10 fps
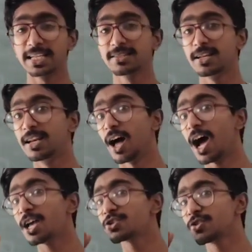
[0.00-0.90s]
is the
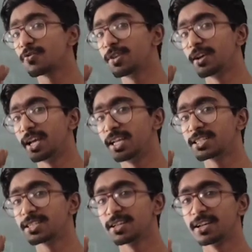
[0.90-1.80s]
last of the race